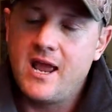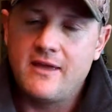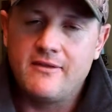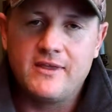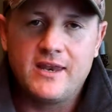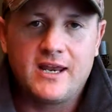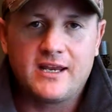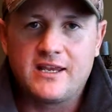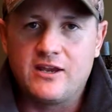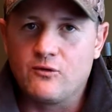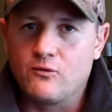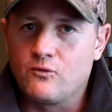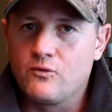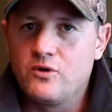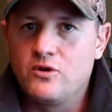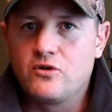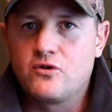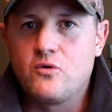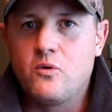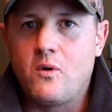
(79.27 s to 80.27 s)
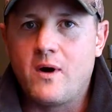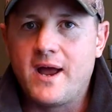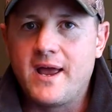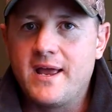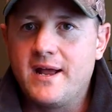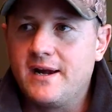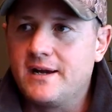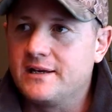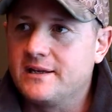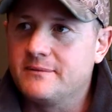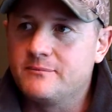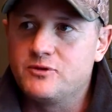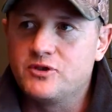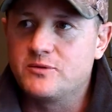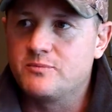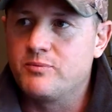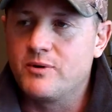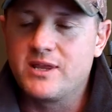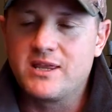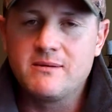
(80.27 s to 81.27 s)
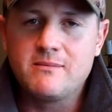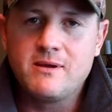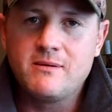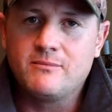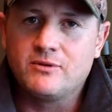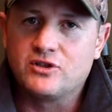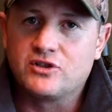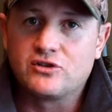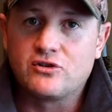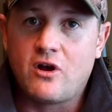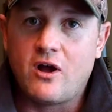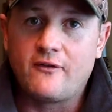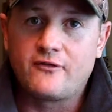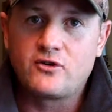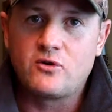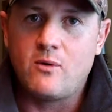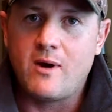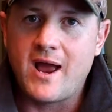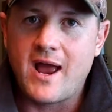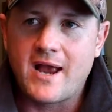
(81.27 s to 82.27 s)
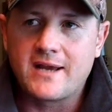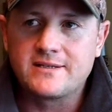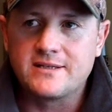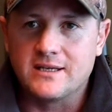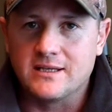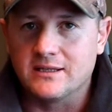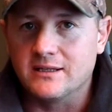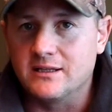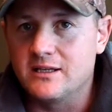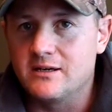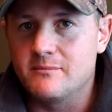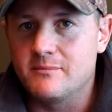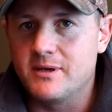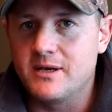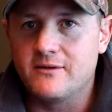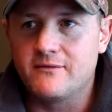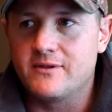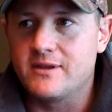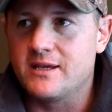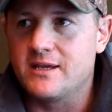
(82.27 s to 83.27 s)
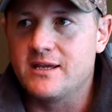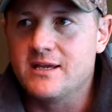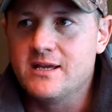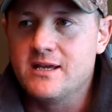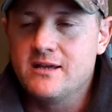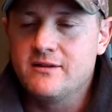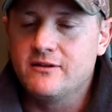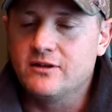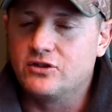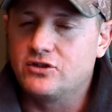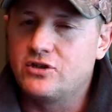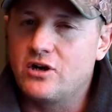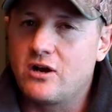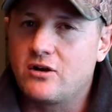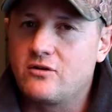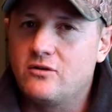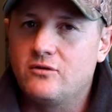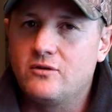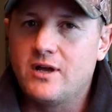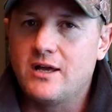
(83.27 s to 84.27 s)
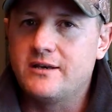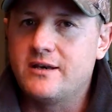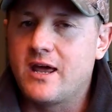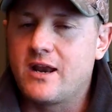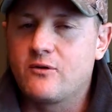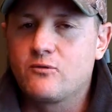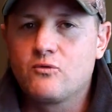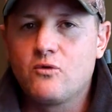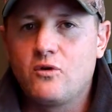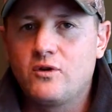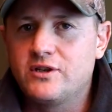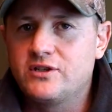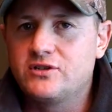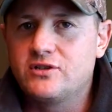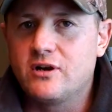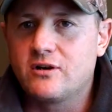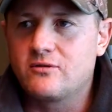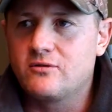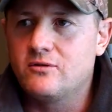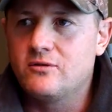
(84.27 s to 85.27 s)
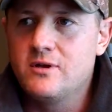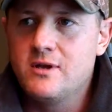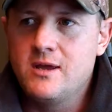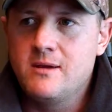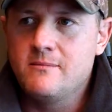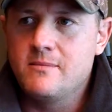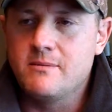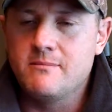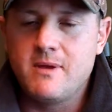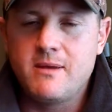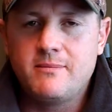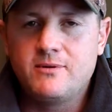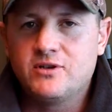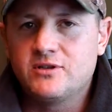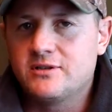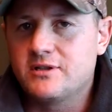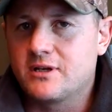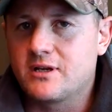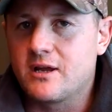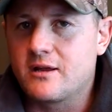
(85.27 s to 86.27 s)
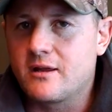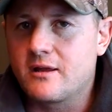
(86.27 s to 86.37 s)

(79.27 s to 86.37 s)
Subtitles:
and then I get real quiet and just bring them in with soft quacks and a little bit of the chuckle, not a rolling chuckle, but maybe just a